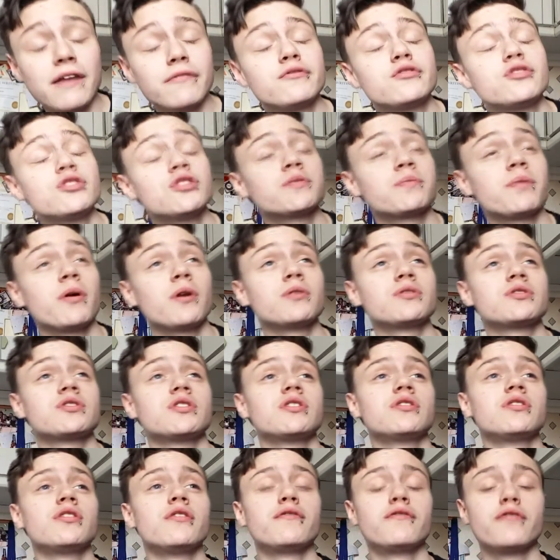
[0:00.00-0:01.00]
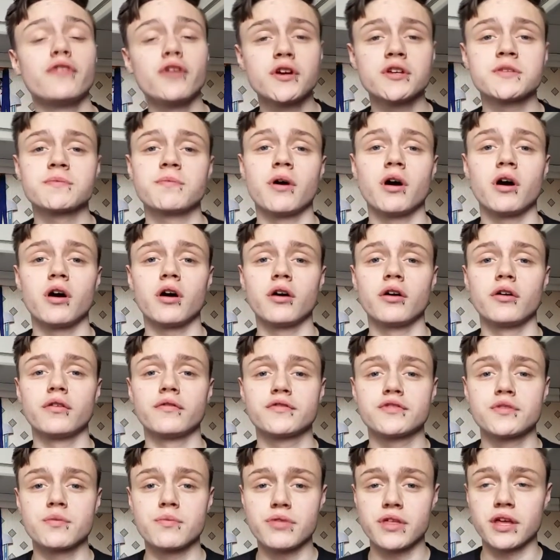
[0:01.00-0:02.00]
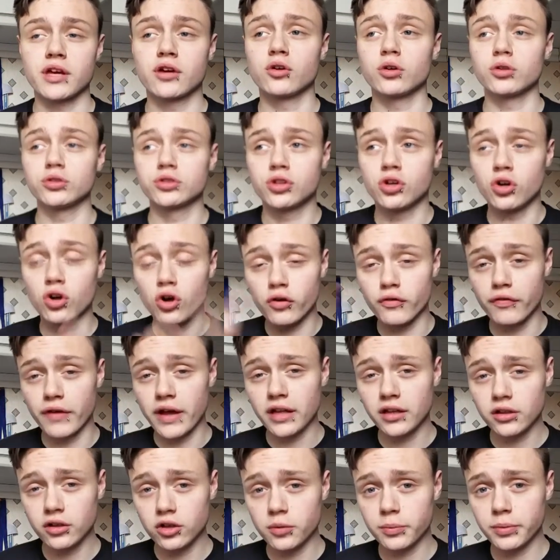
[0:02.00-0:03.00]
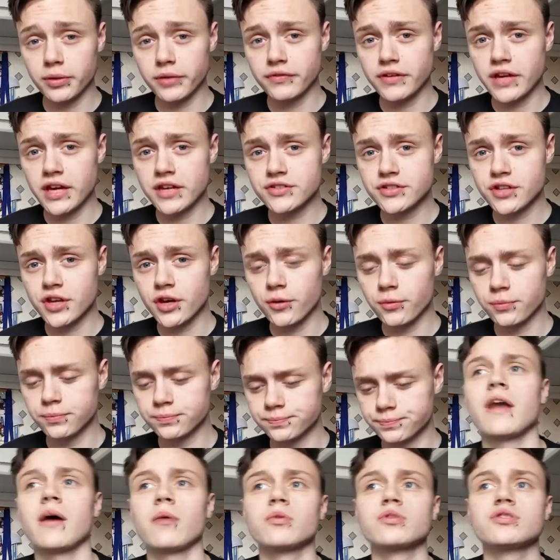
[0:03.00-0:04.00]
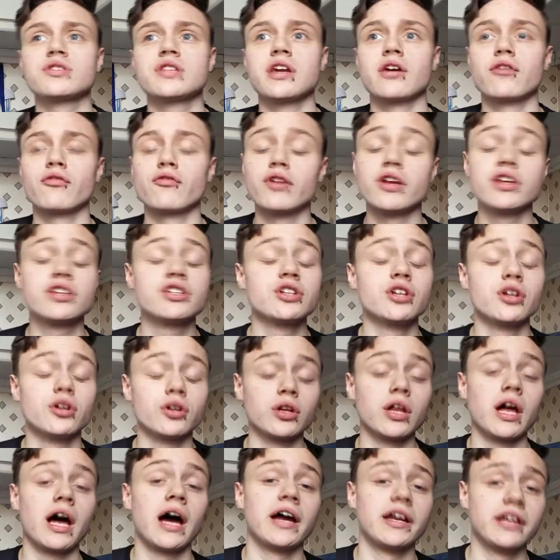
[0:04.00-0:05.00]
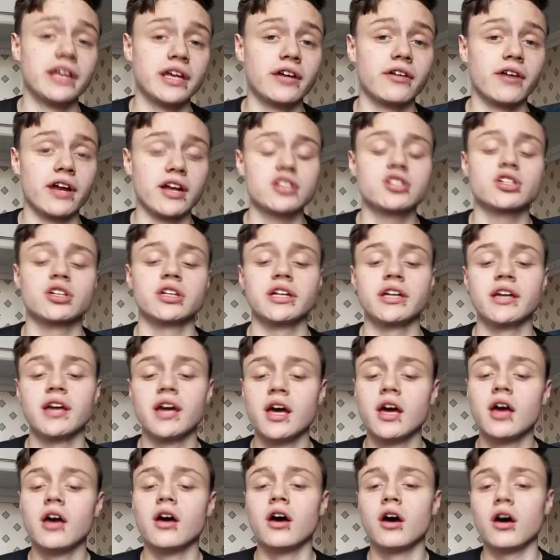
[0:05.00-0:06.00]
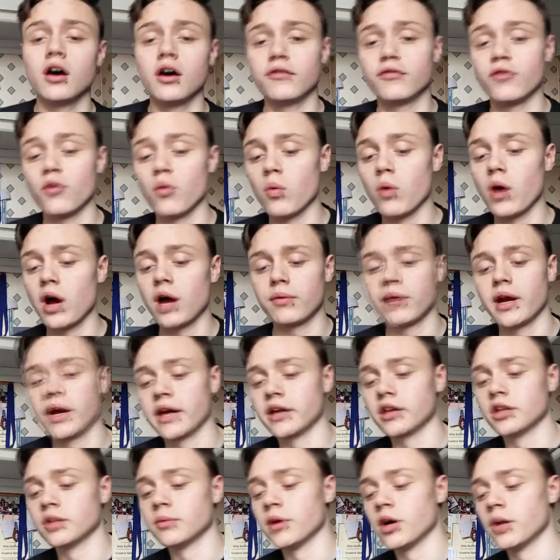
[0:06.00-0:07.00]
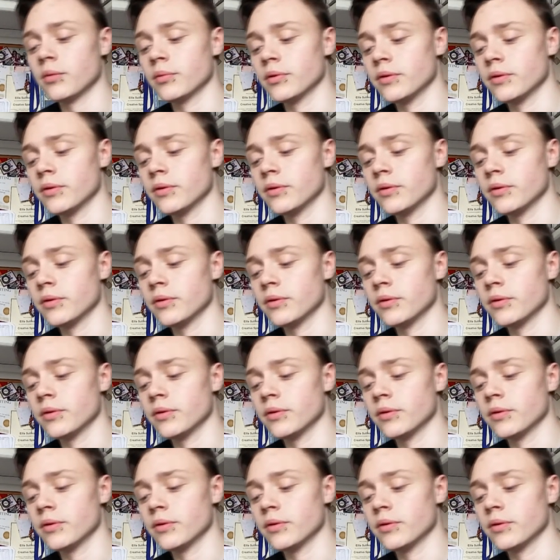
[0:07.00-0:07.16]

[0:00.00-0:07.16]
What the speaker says: have just posted the first part of something called Kourvel a couple of days ago, and that was the original idea actually for what I'm writing at the